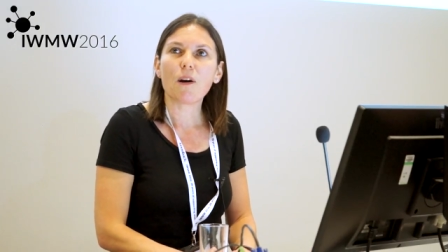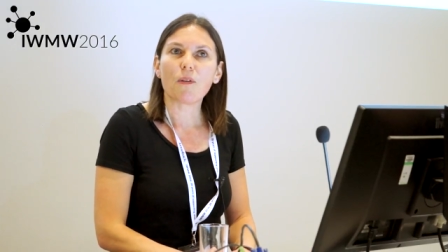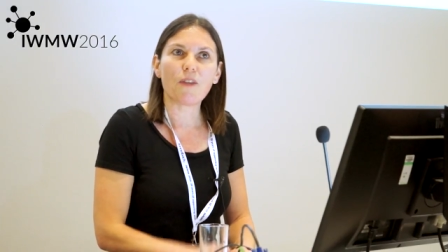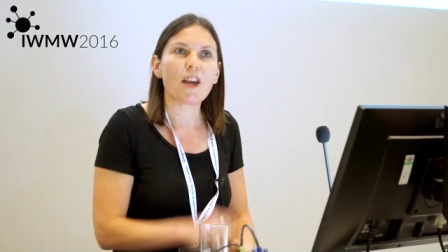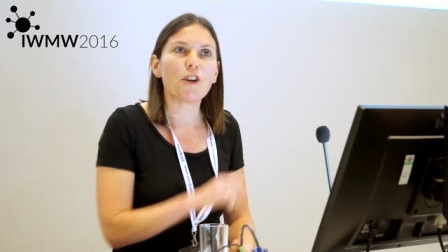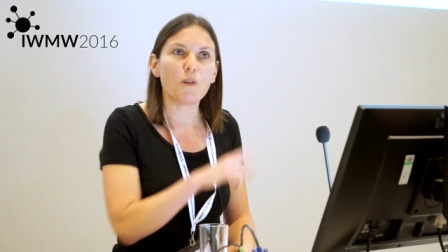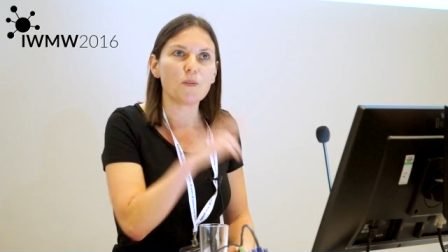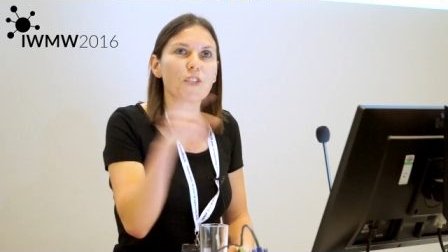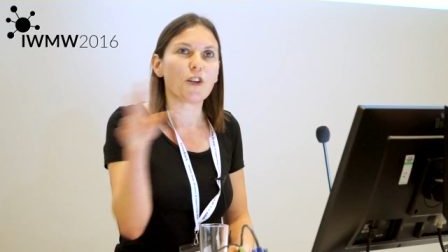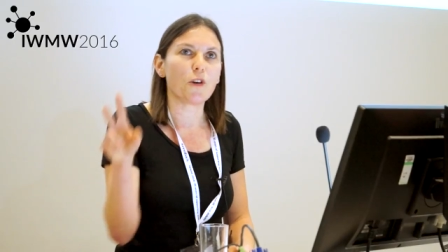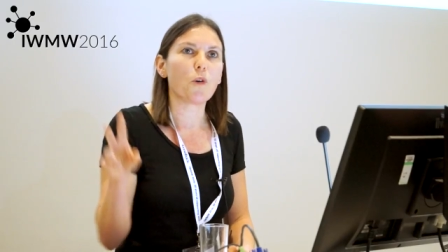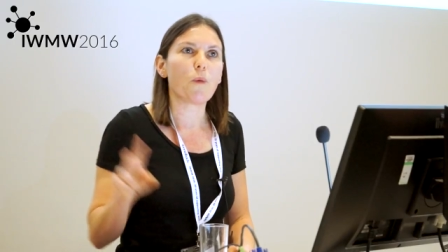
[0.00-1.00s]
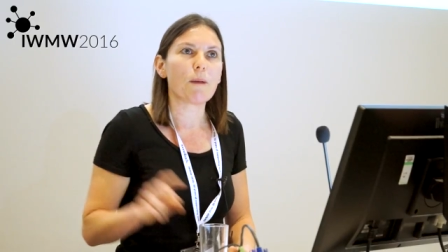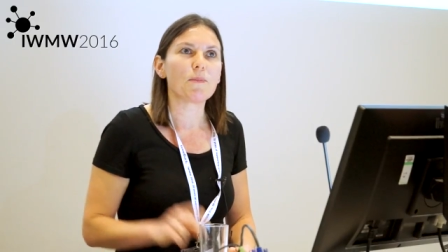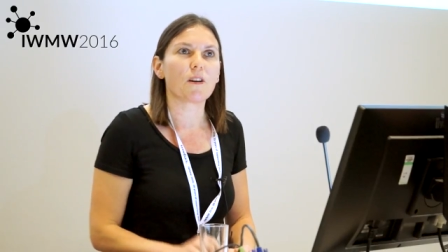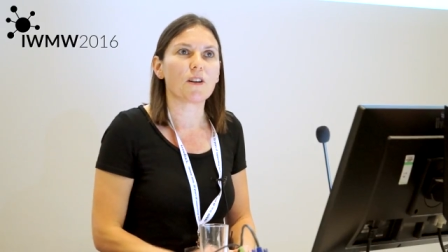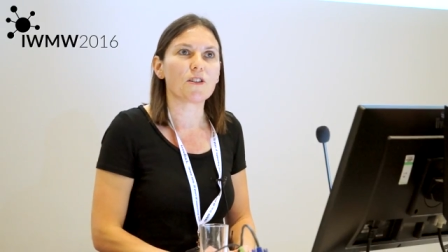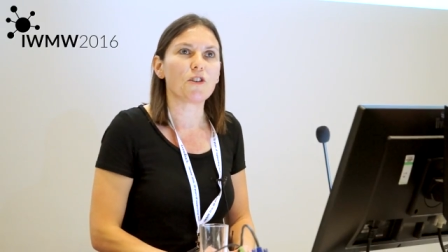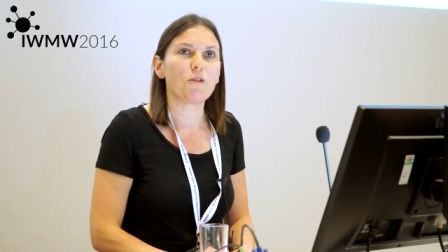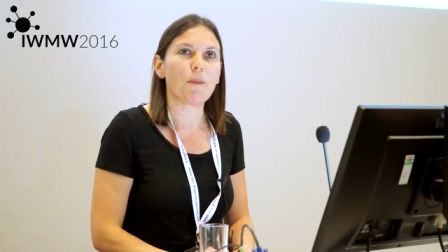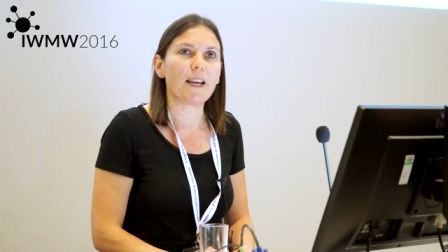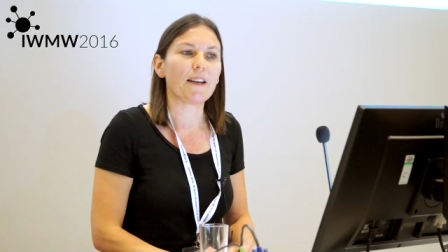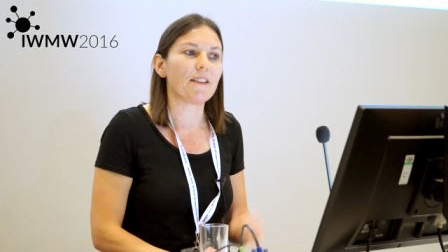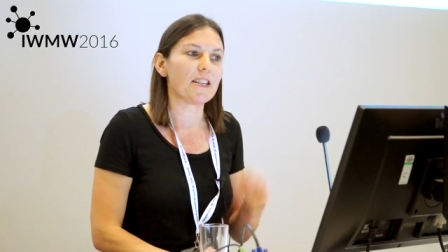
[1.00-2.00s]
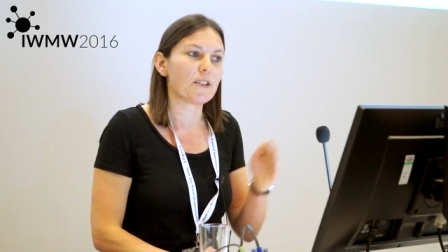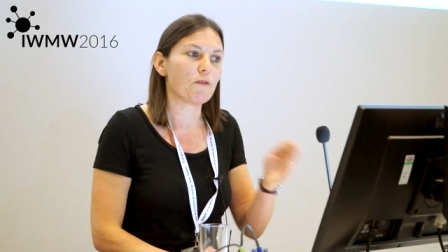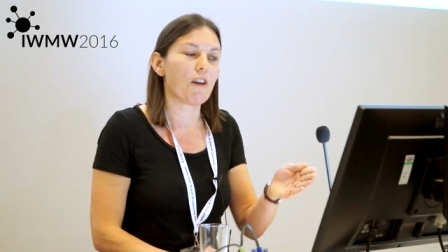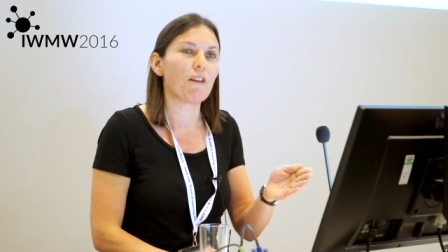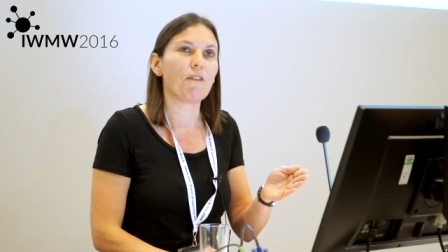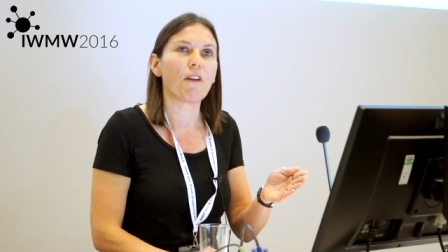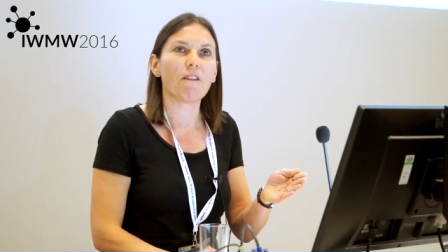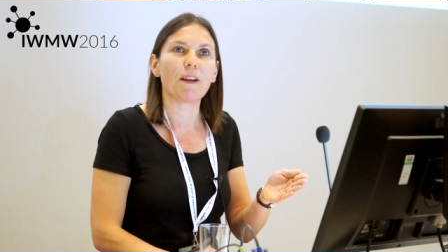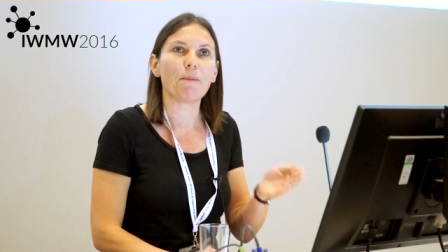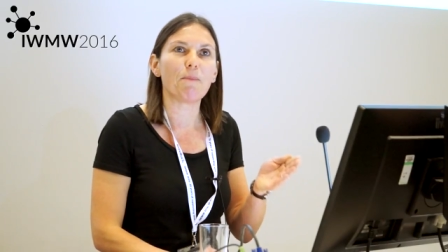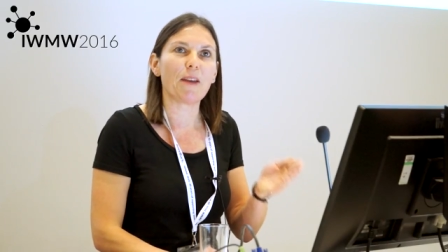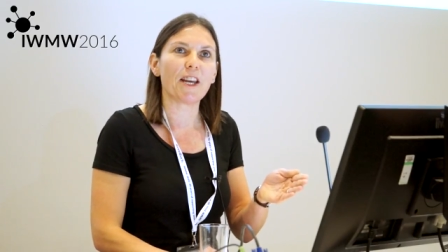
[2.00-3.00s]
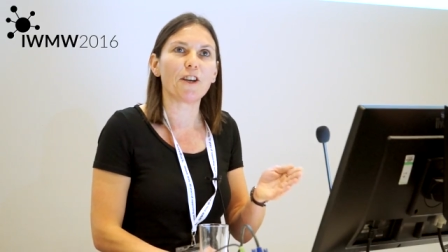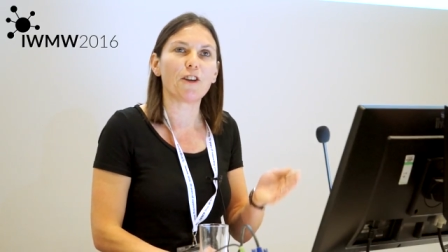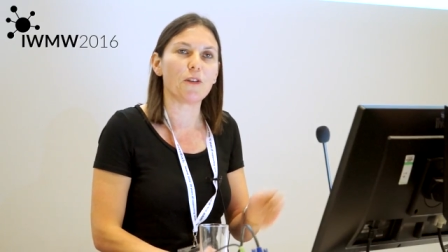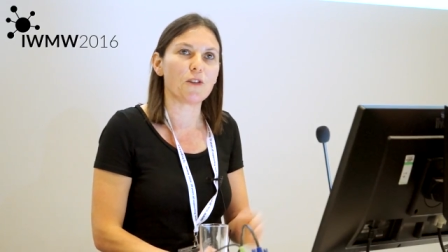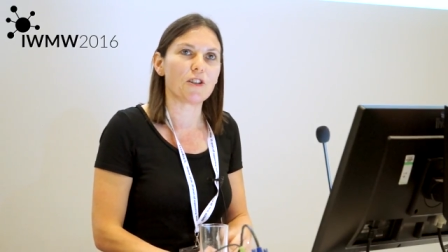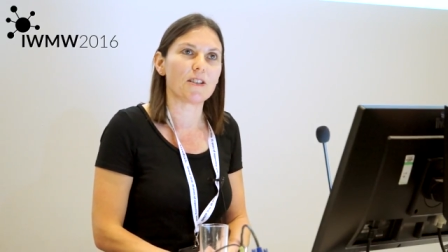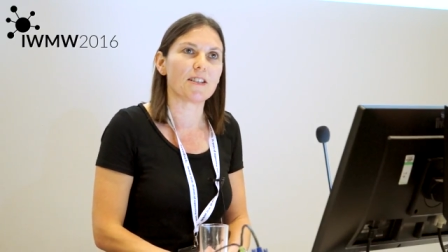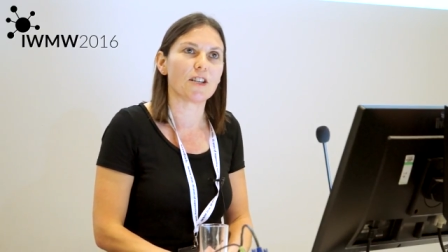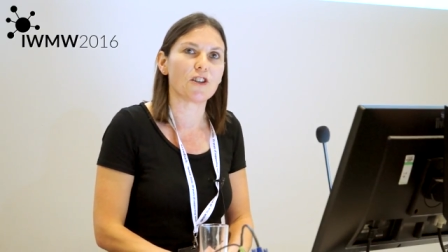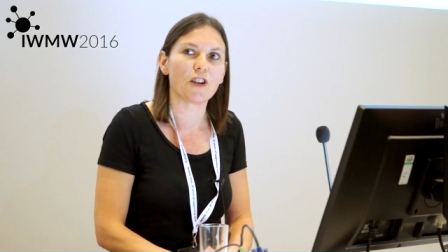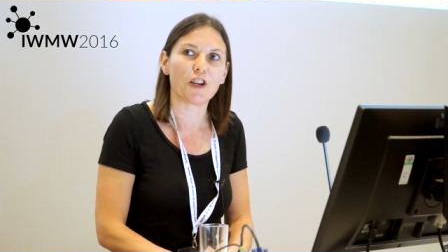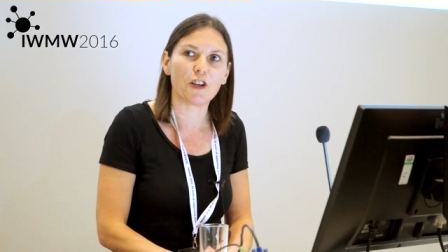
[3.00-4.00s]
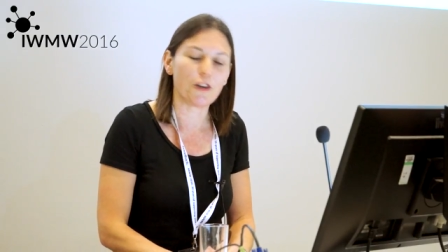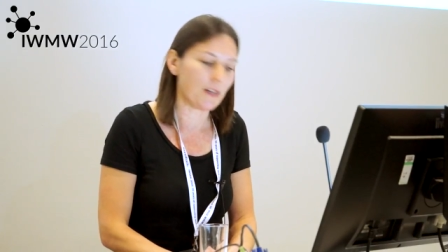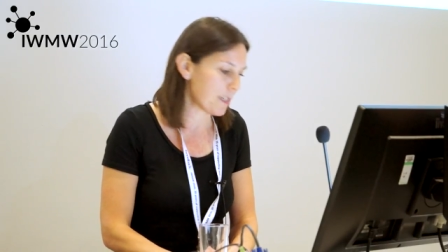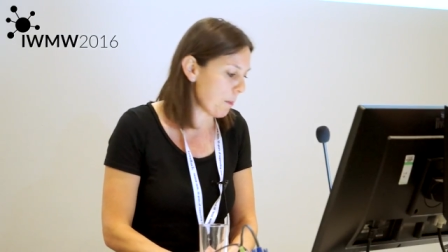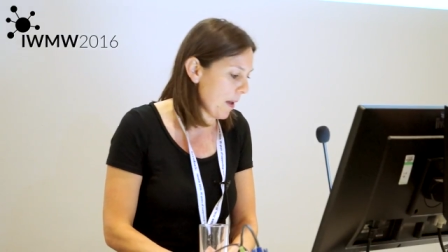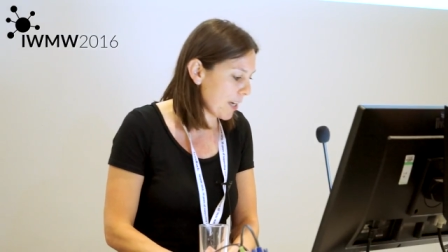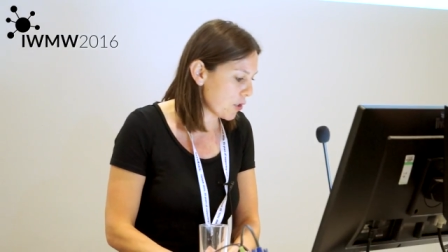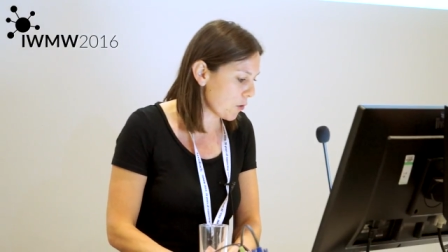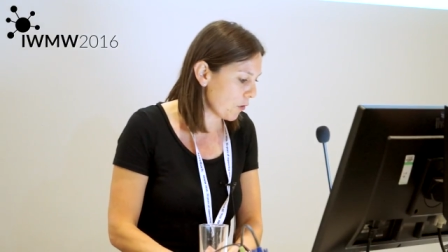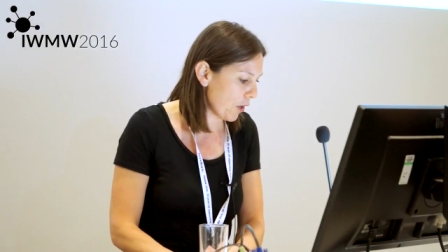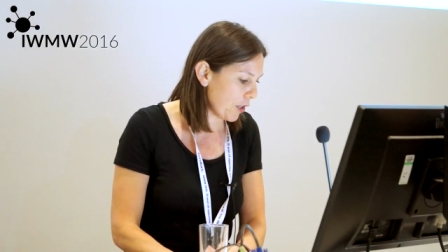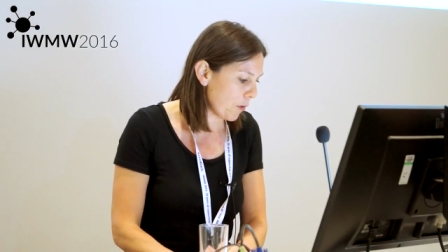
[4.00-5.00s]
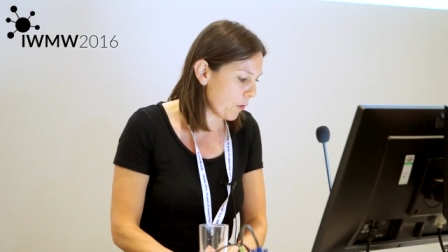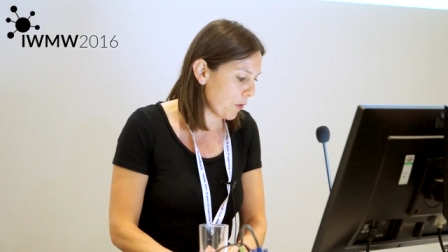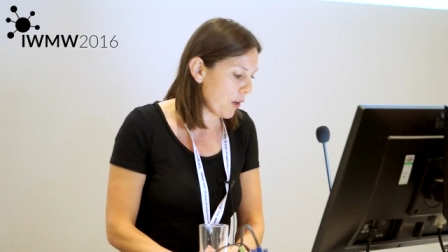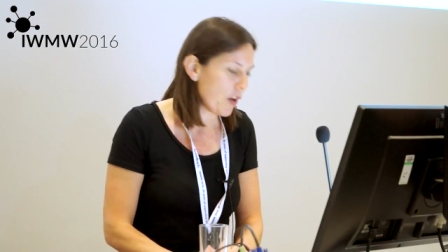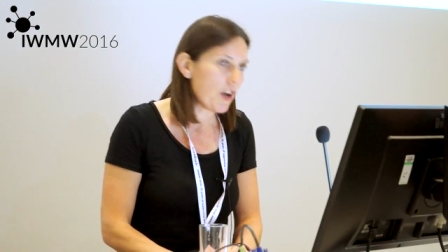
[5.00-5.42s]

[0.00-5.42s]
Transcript: they're using your websites to make this very, very big, huge decision, and you need to make sure that you're,